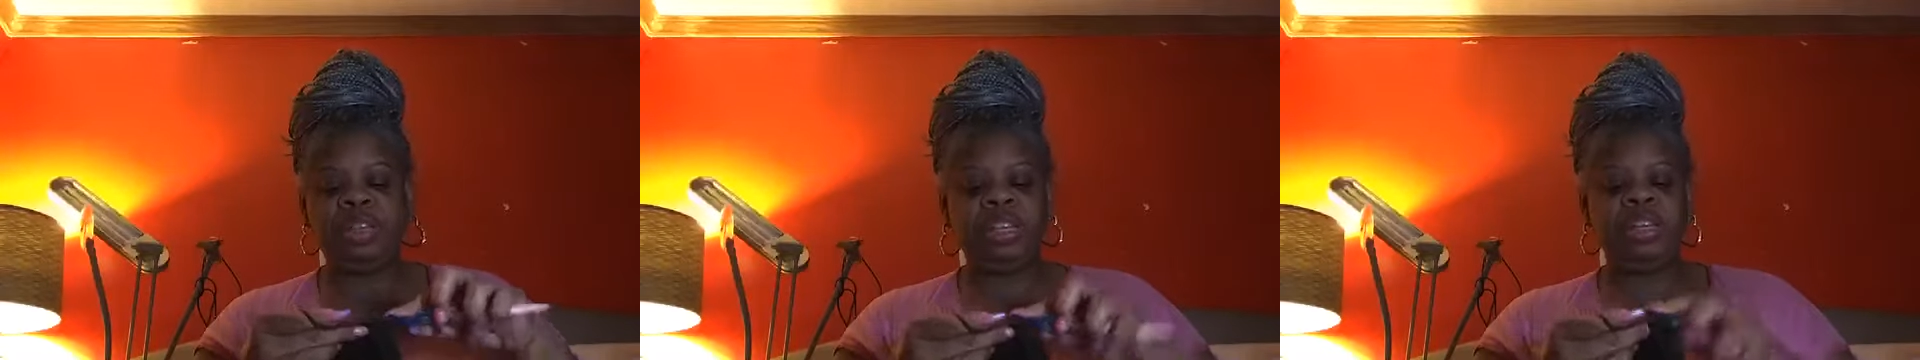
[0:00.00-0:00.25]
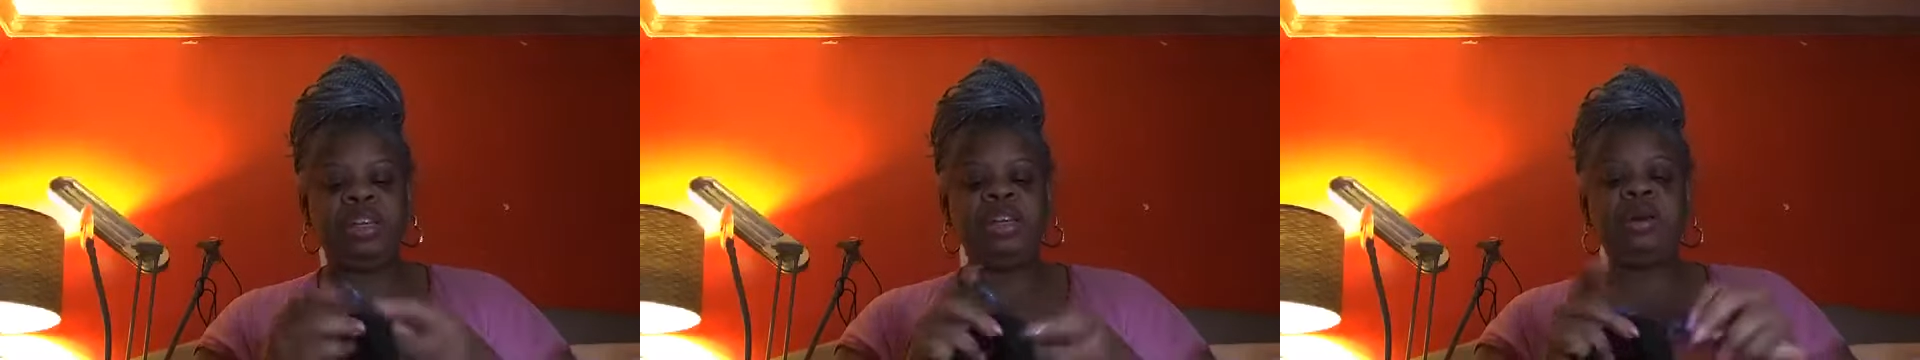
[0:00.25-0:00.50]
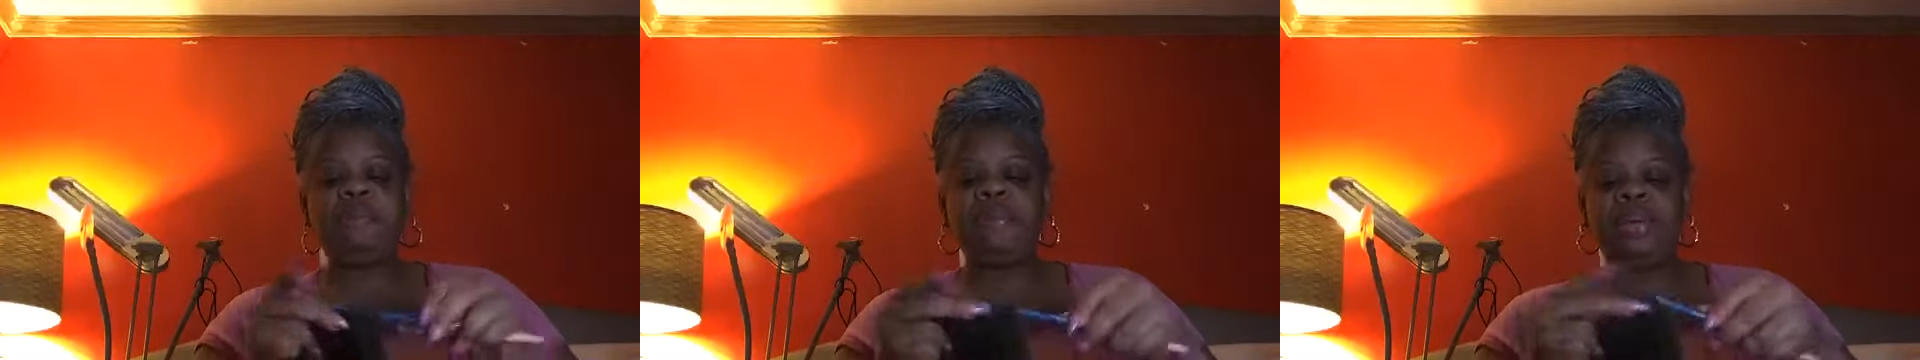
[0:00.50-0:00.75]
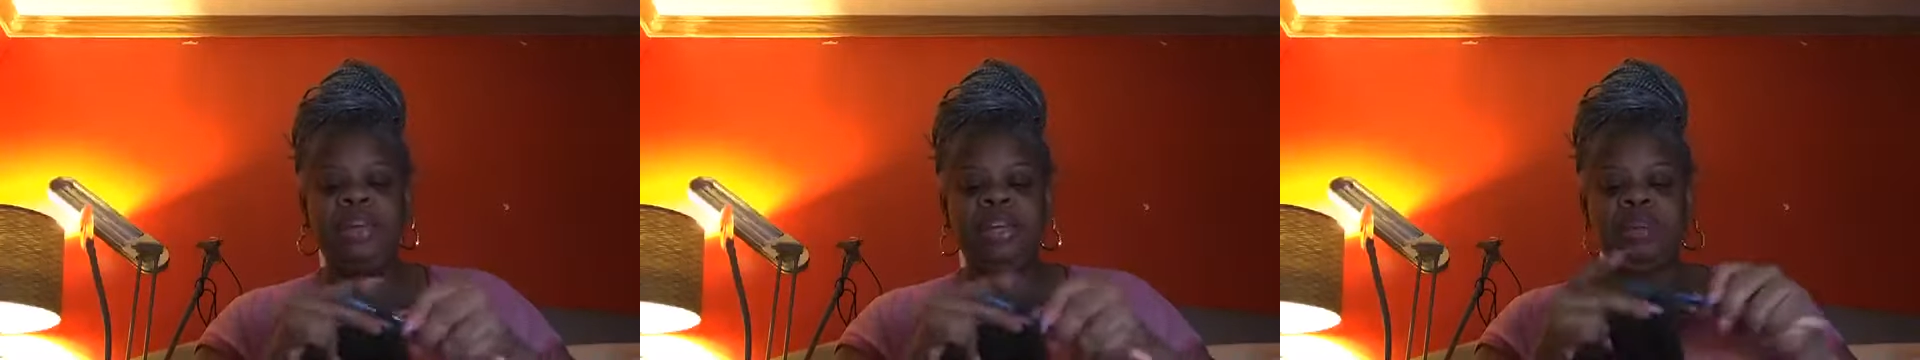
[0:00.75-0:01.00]
So yeah.
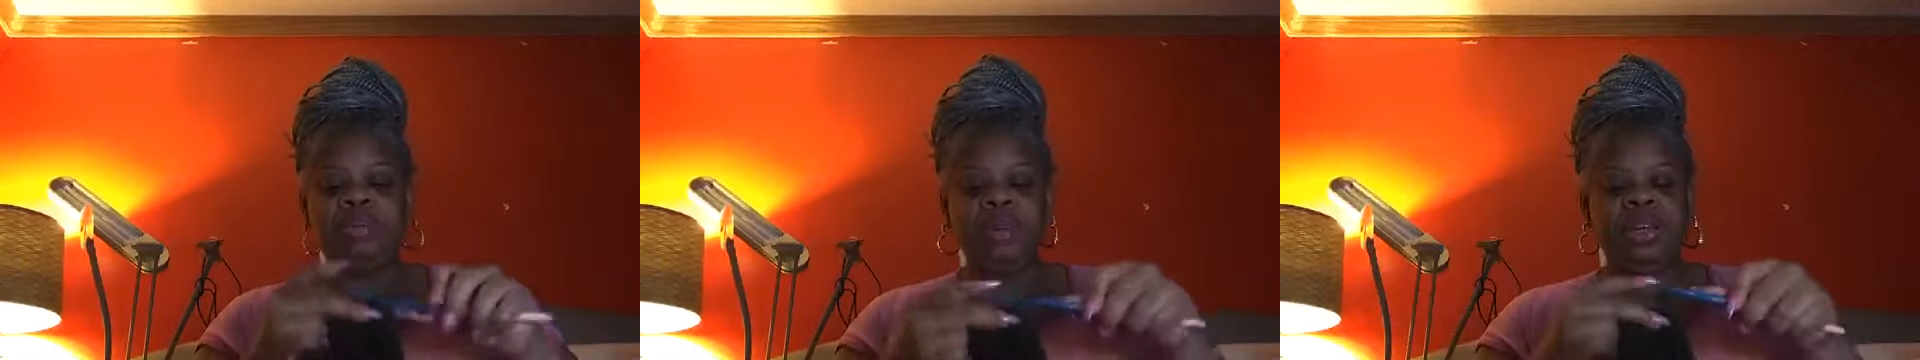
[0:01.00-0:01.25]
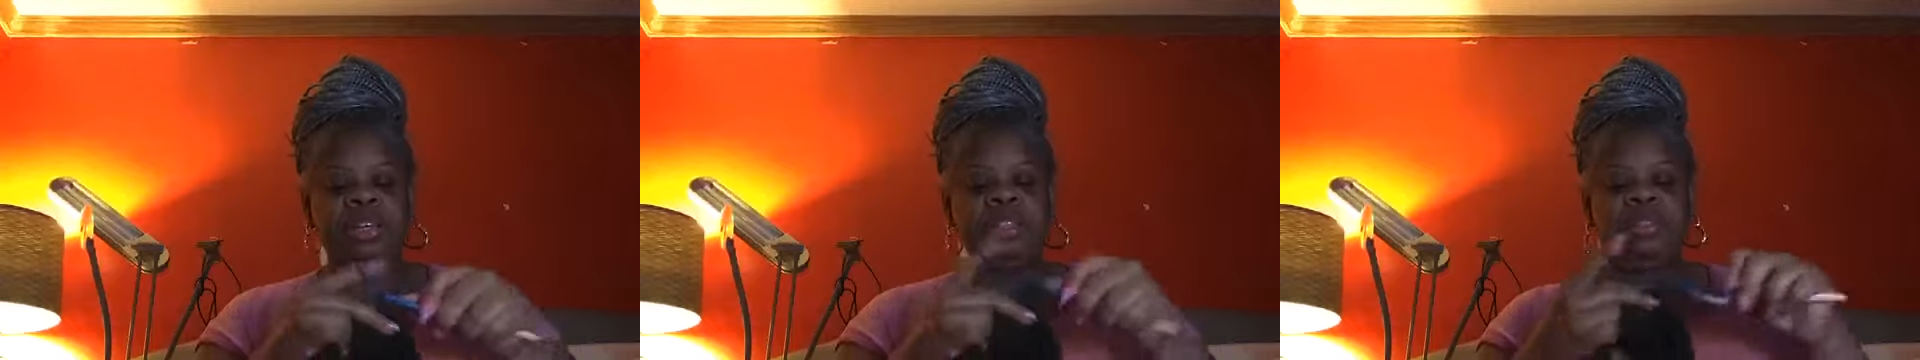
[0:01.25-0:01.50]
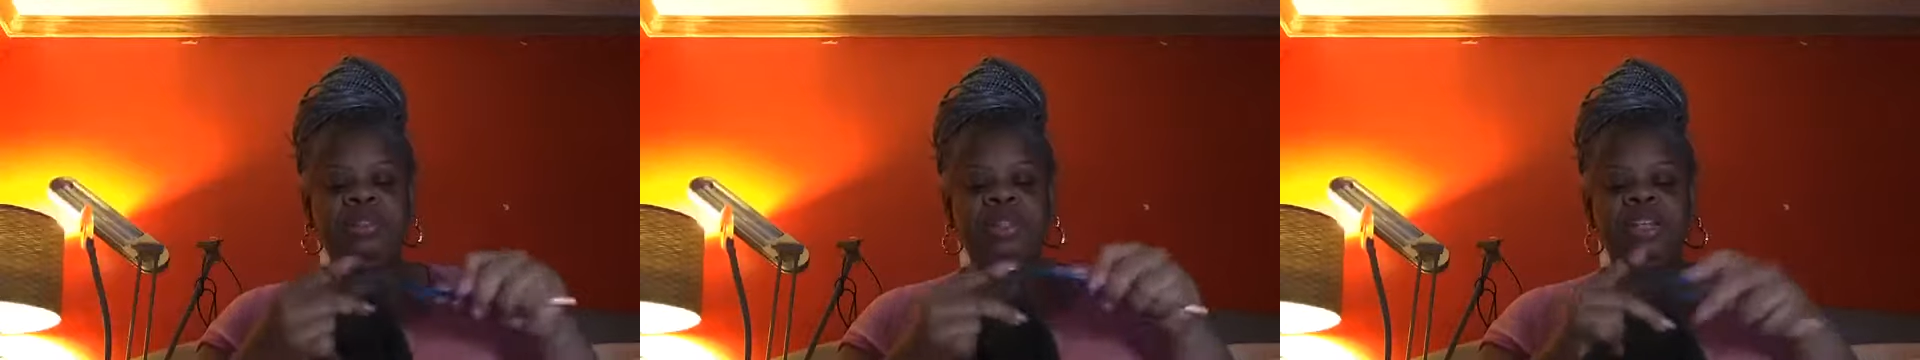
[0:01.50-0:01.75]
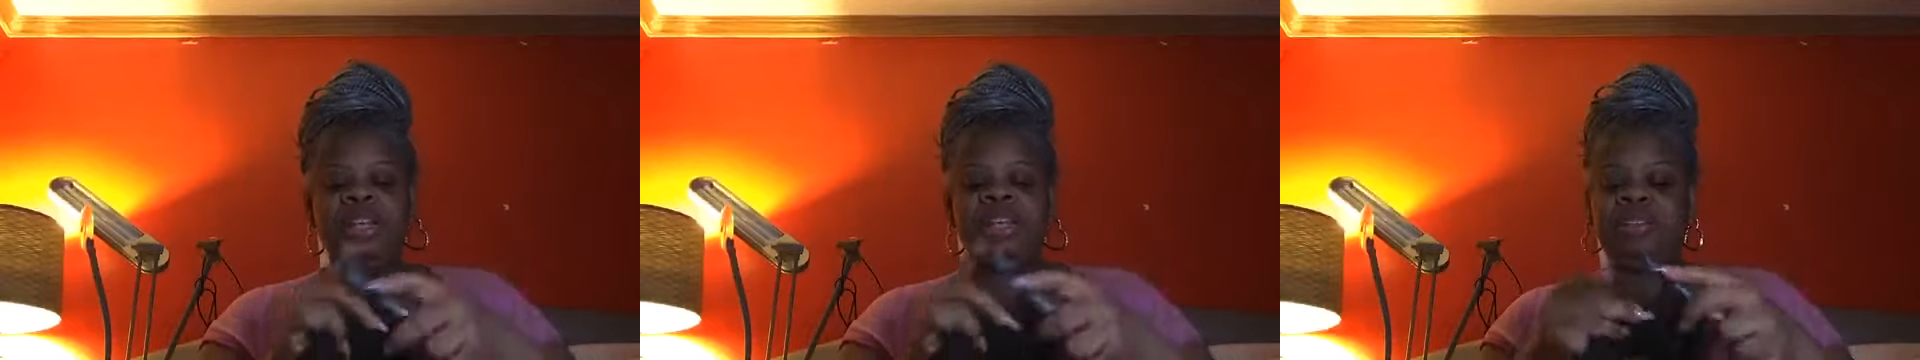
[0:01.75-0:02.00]
But
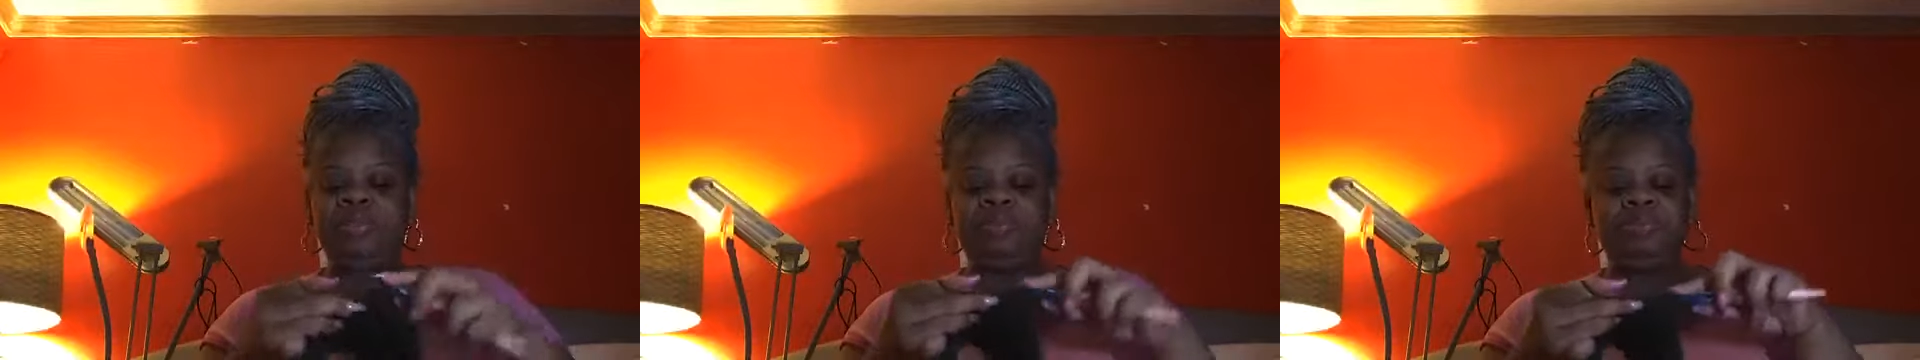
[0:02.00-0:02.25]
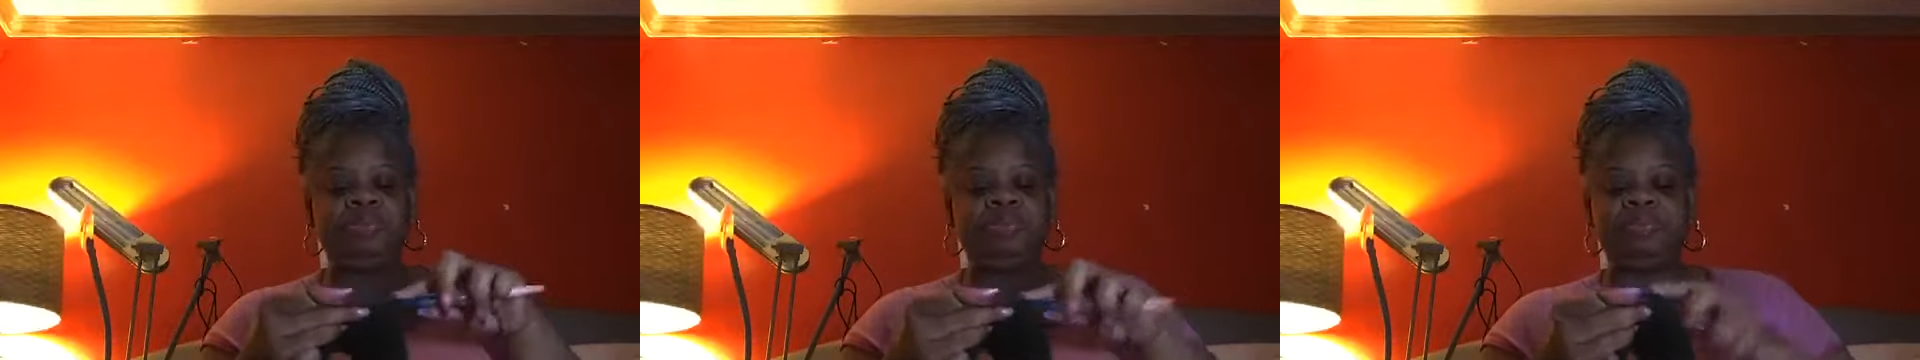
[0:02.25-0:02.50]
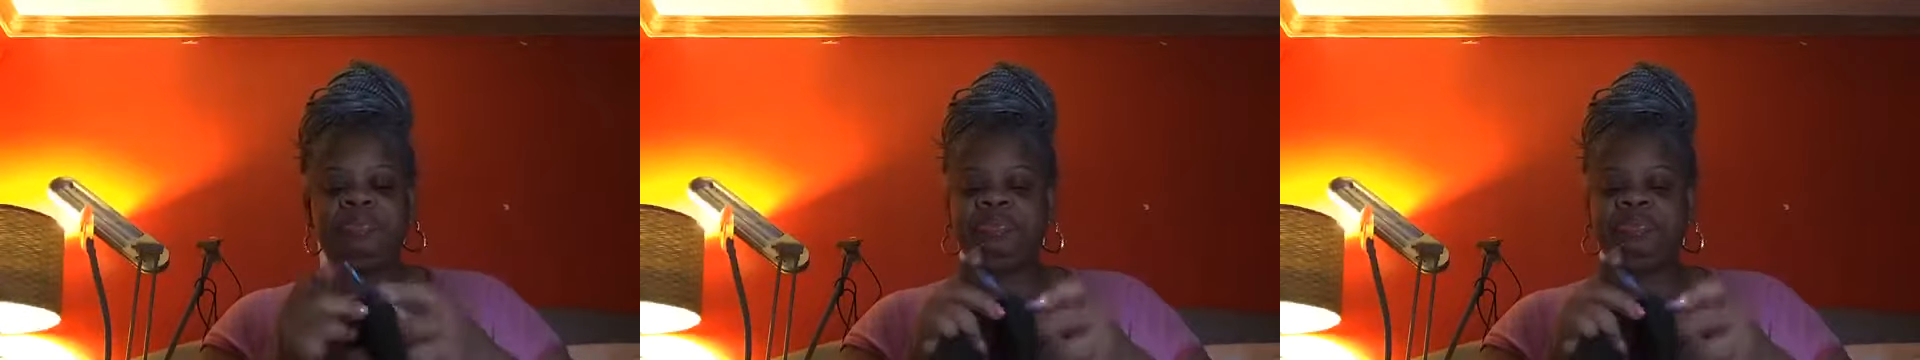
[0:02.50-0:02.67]
anyway, so yeah.